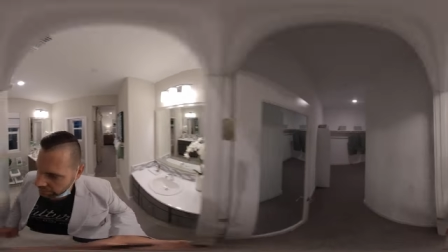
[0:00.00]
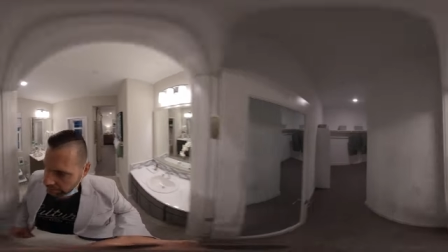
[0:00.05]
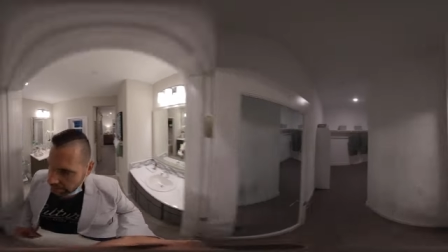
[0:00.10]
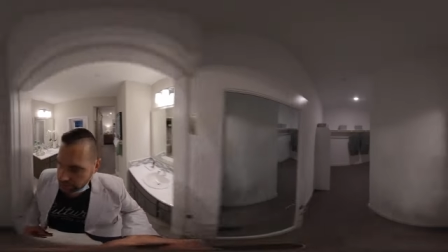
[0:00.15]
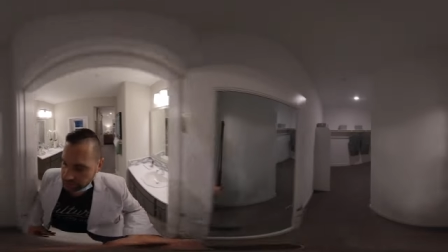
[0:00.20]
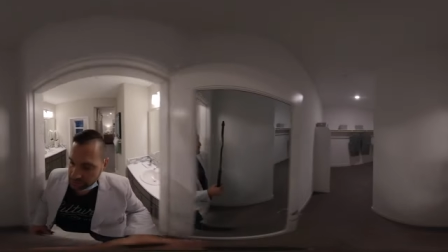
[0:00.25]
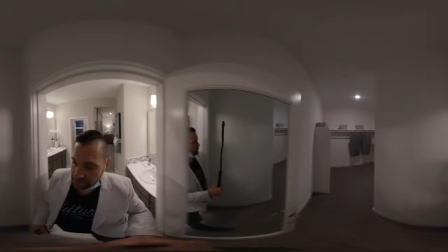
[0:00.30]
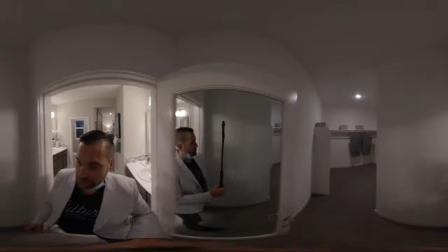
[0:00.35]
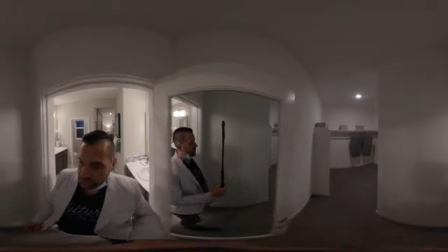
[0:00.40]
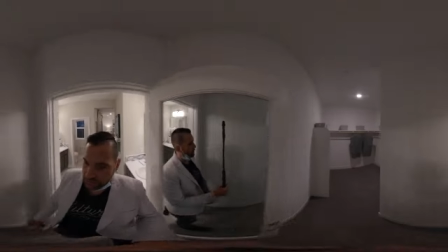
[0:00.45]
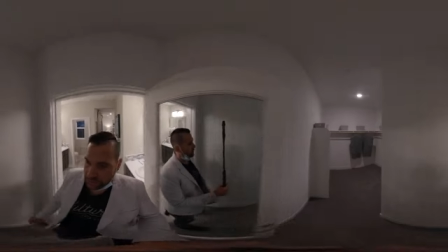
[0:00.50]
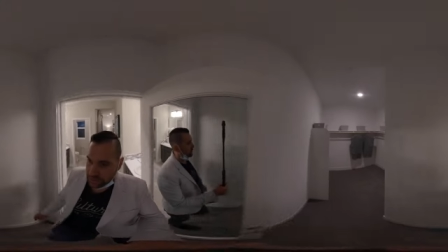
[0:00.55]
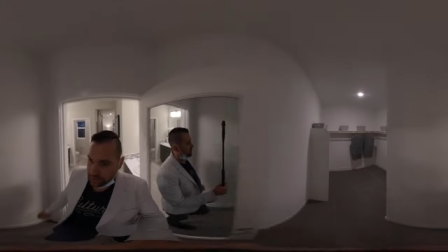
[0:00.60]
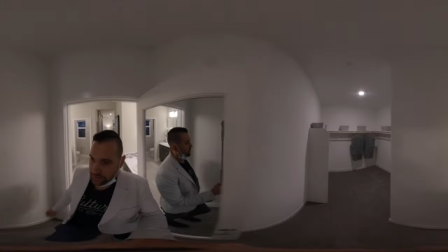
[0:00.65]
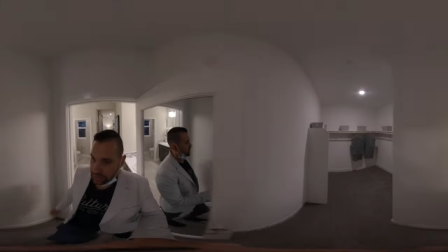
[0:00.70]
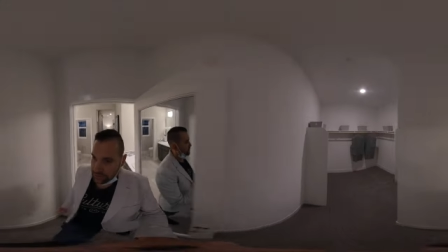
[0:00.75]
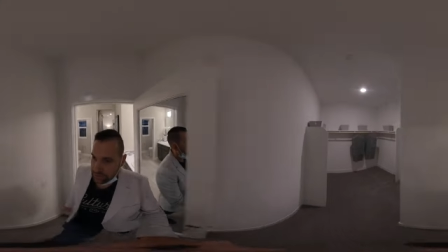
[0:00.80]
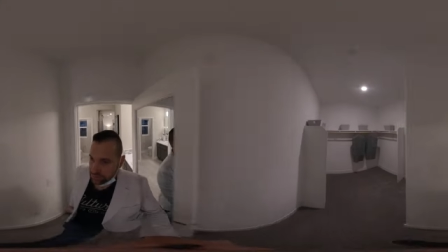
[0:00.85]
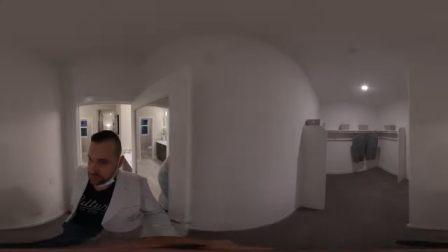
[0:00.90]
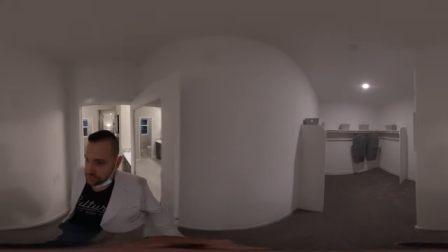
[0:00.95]
and still a
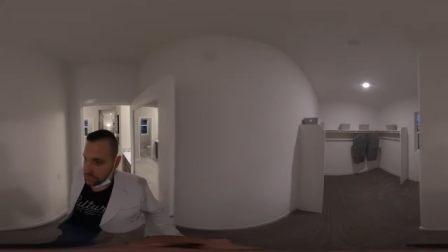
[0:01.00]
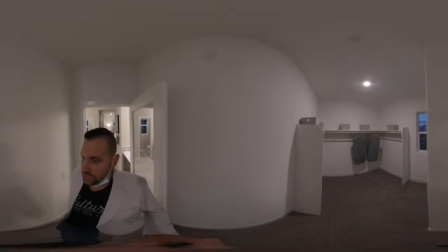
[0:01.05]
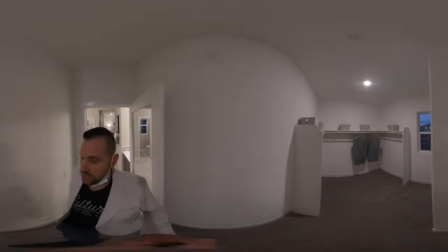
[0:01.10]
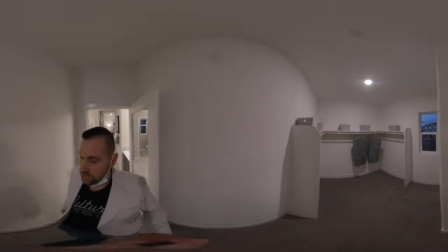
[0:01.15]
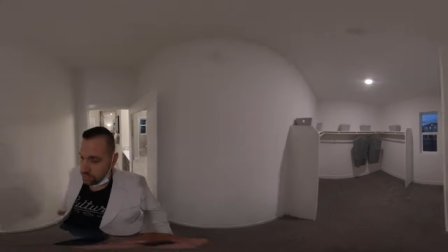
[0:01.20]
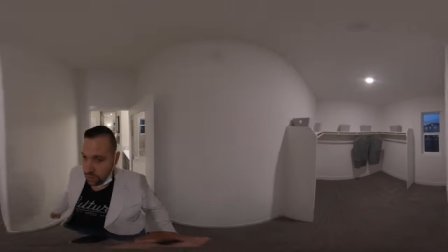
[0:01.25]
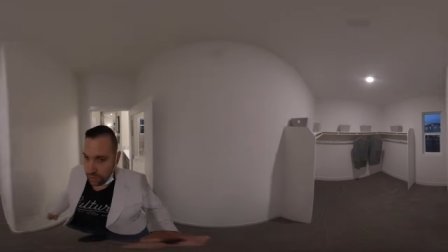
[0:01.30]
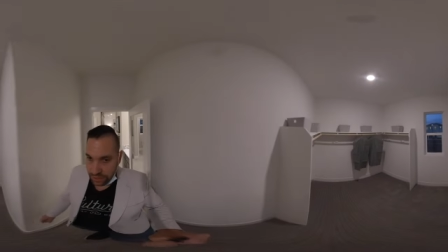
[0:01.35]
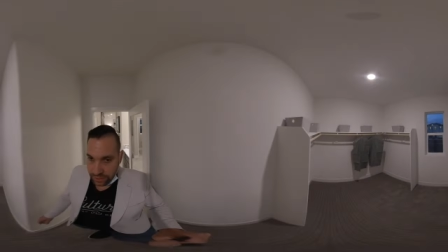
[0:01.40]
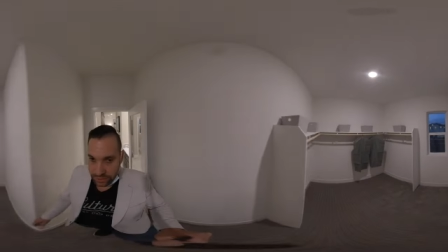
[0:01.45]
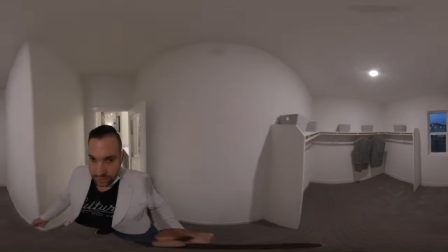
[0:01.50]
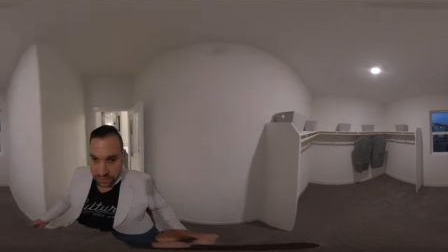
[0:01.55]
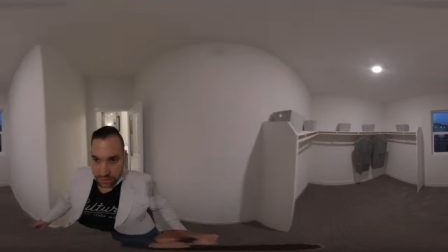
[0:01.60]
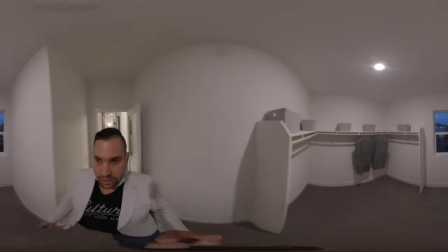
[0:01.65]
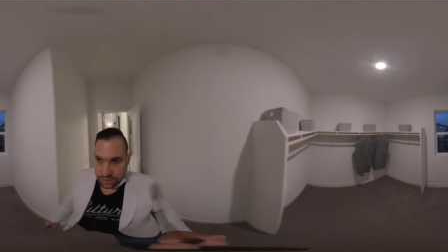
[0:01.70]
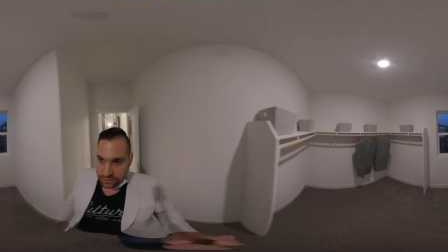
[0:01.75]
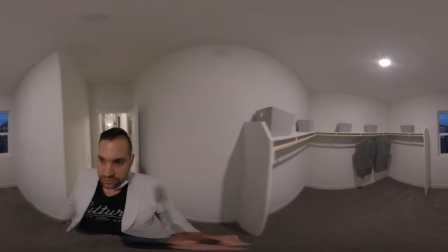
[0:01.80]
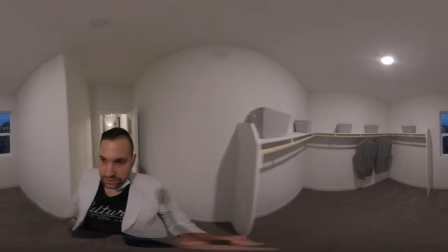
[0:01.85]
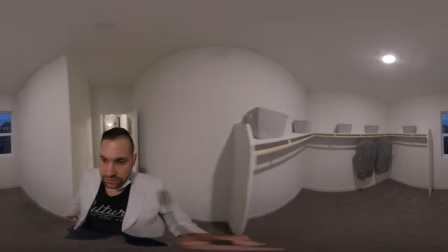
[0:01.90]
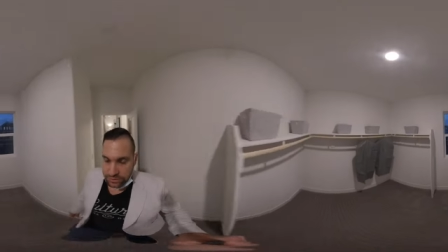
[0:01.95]
decent-sized walk-in
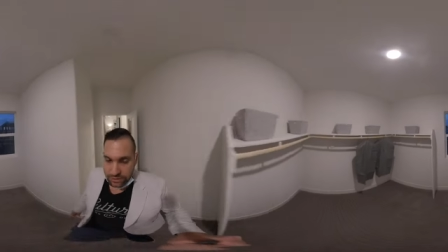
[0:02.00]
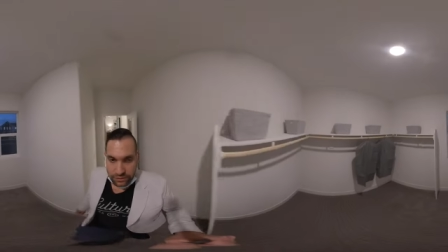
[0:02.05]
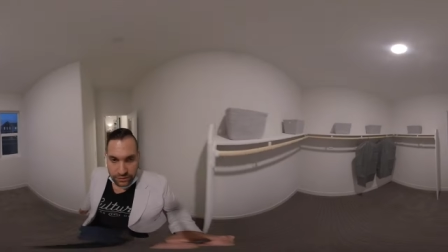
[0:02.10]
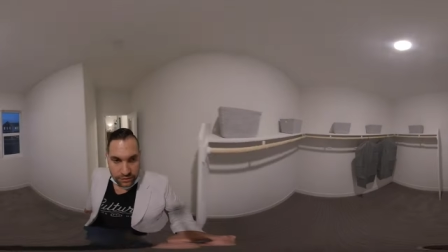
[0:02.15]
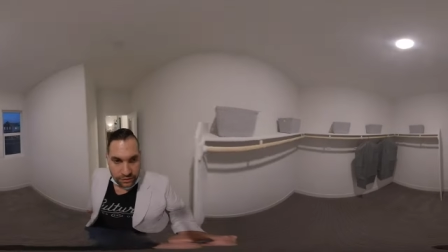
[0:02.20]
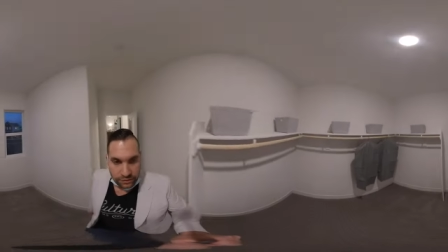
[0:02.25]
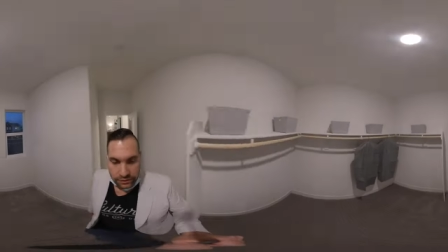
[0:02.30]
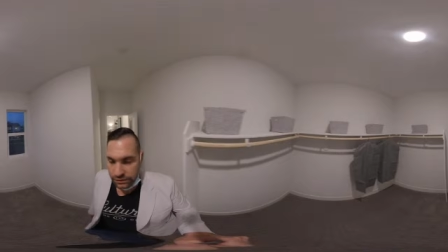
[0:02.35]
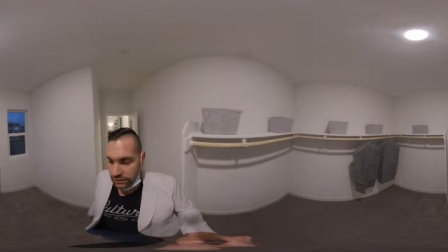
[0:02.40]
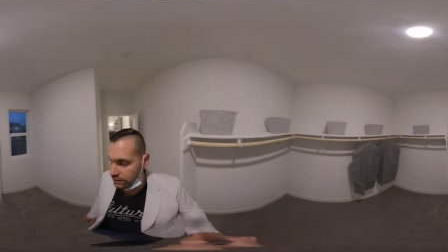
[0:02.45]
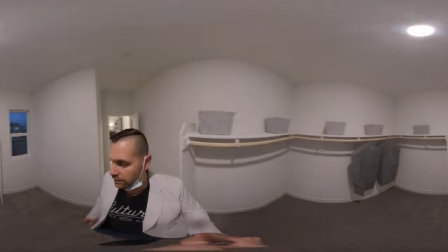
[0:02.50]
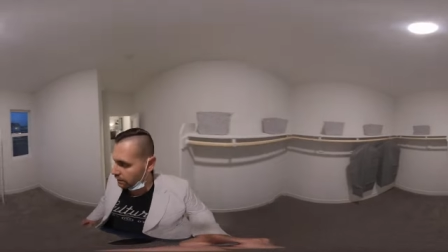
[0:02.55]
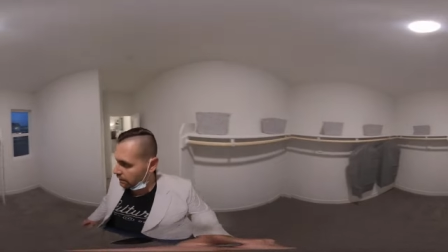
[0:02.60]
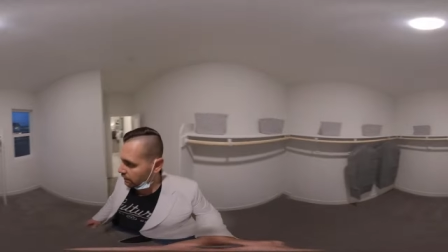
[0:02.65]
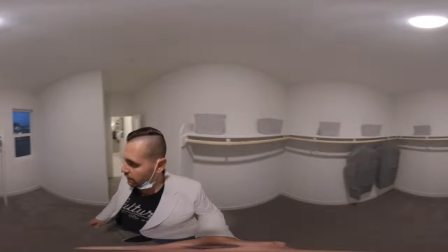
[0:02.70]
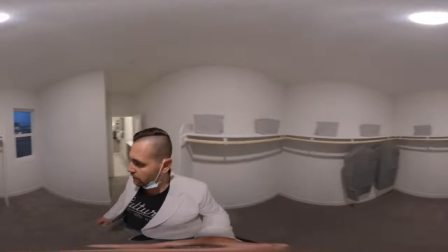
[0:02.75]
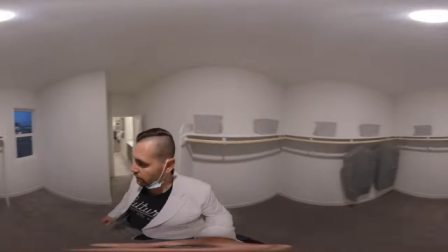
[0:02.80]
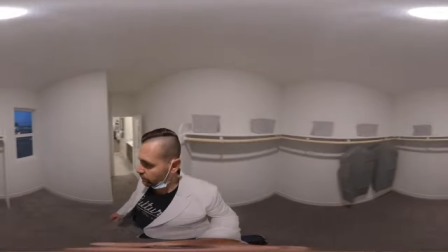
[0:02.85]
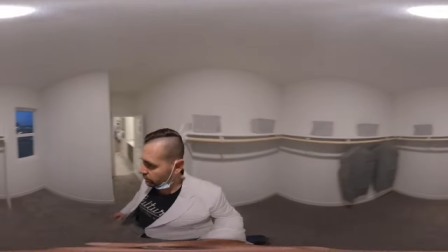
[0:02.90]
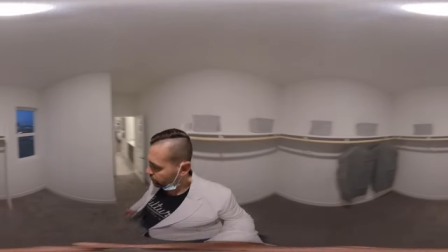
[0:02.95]
closet.
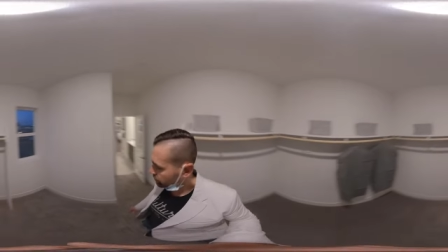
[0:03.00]
Uh,